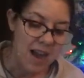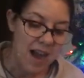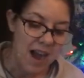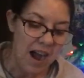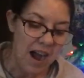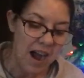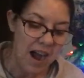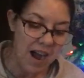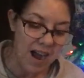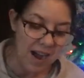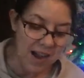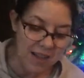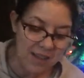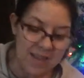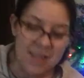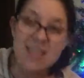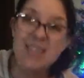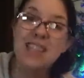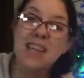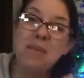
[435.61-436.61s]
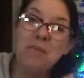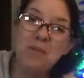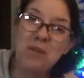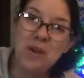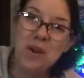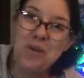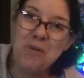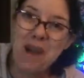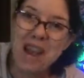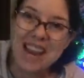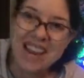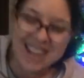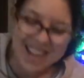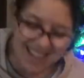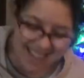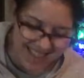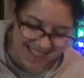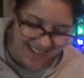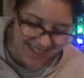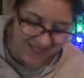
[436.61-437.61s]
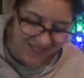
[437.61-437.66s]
Ah, the sleeper awaketh.